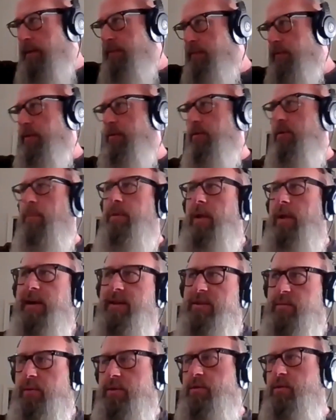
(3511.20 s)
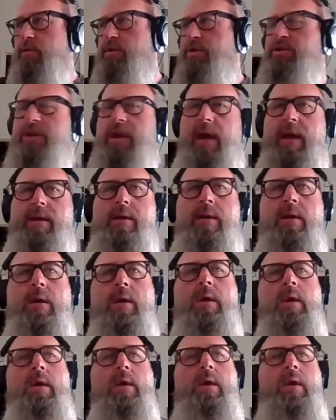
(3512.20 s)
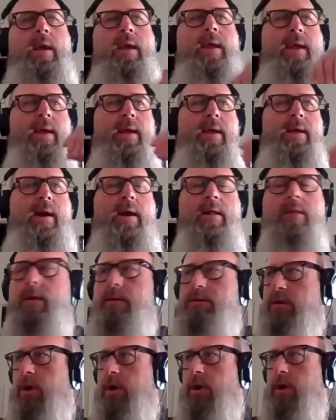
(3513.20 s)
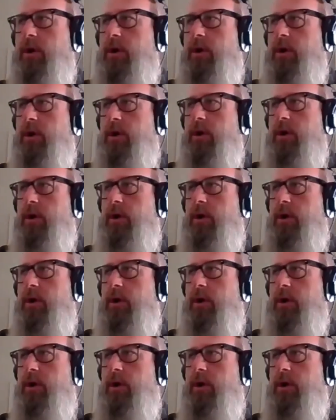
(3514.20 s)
vertical blinds, which were shut. And I looked over